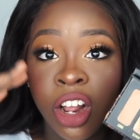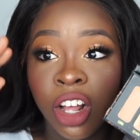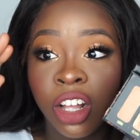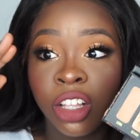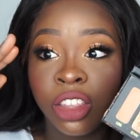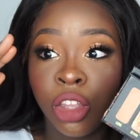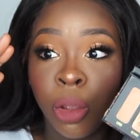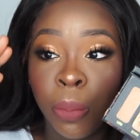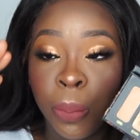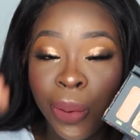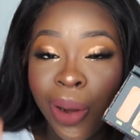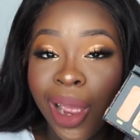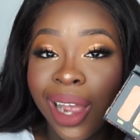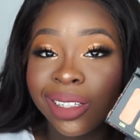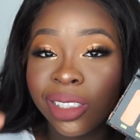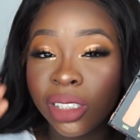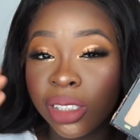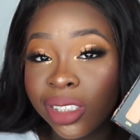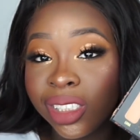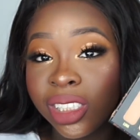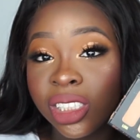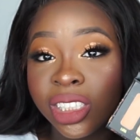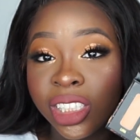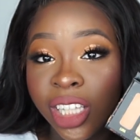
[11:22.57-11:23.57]
They're
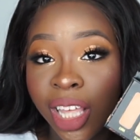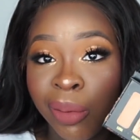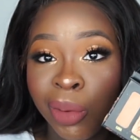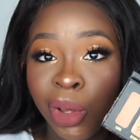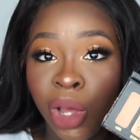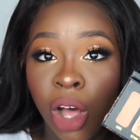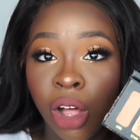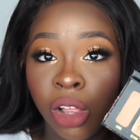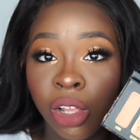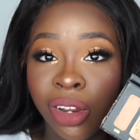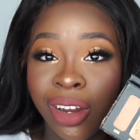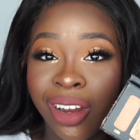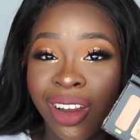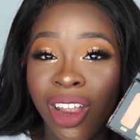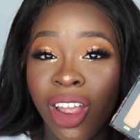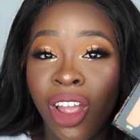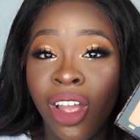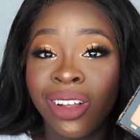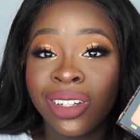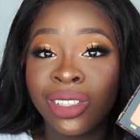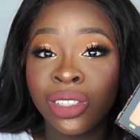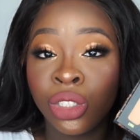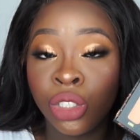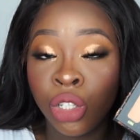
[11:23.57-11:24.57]
practically the same color,
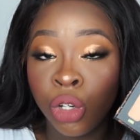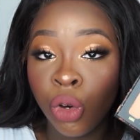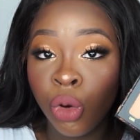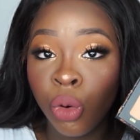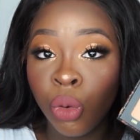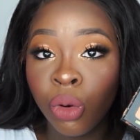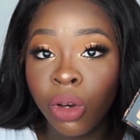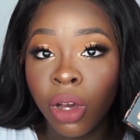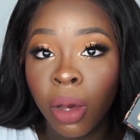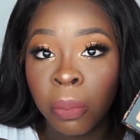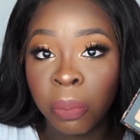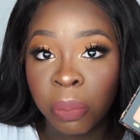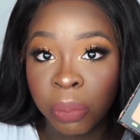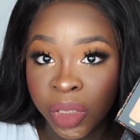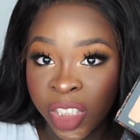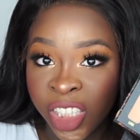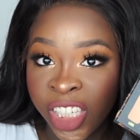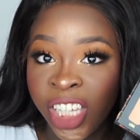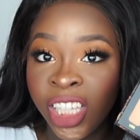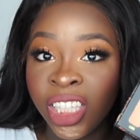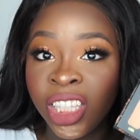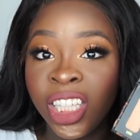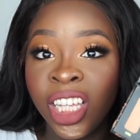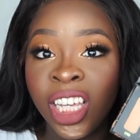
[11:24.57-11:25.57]
two
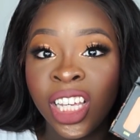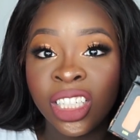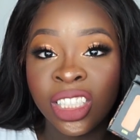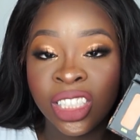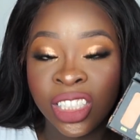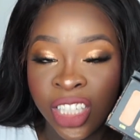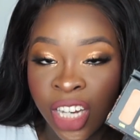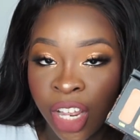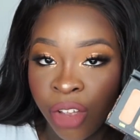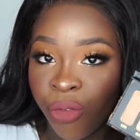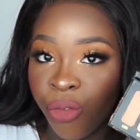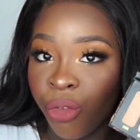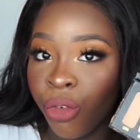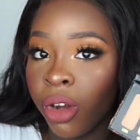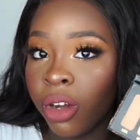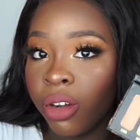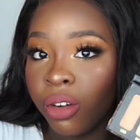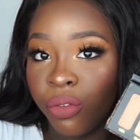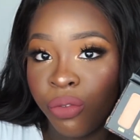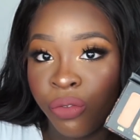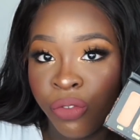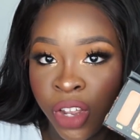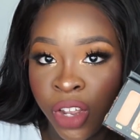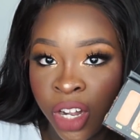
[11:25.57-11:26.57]
completely different
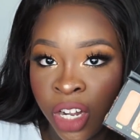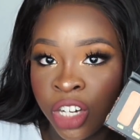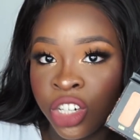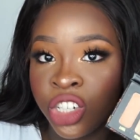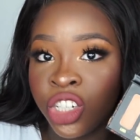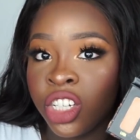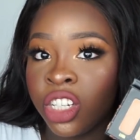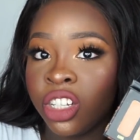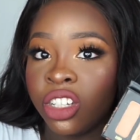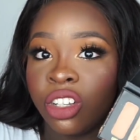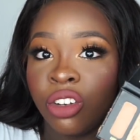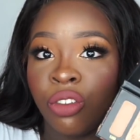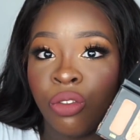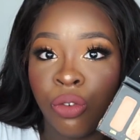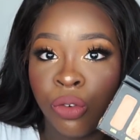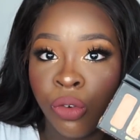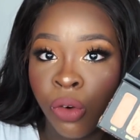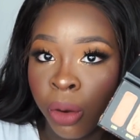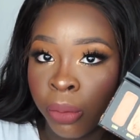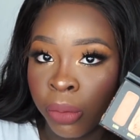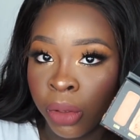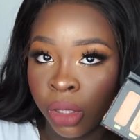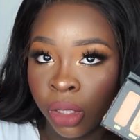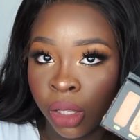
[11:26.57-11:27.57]
finishes and
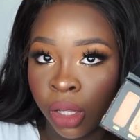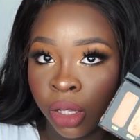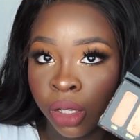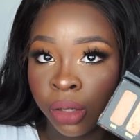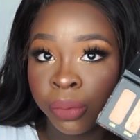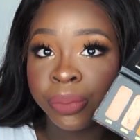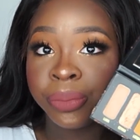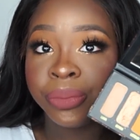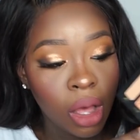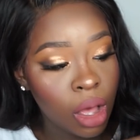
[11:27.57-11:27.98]
formula.